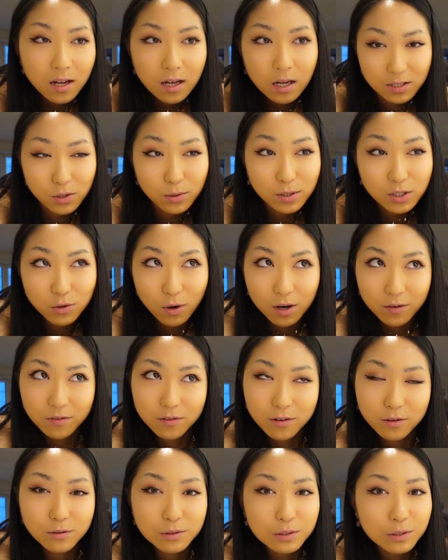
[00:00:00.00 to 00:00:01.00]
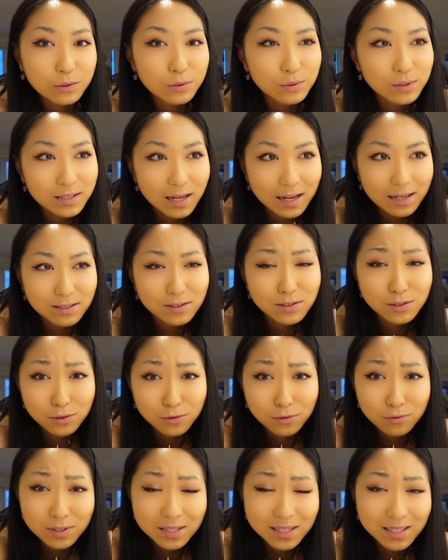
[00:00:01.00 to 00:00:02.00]
So it's great for those who say
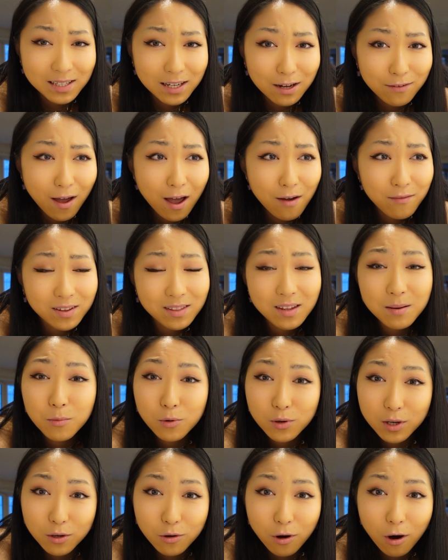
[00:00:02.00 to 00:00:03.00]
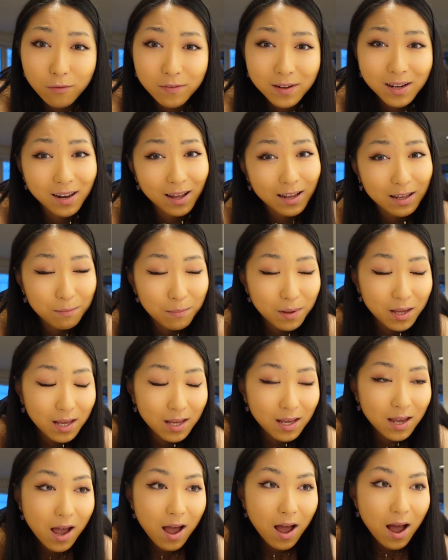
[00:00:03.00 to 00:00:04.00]
still really love having their morning coffee like
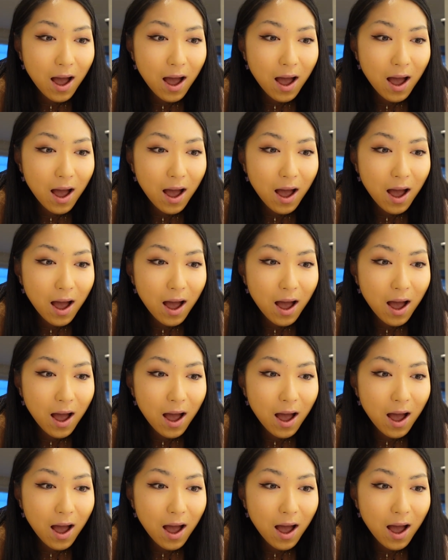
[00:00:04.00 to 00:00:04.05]
me,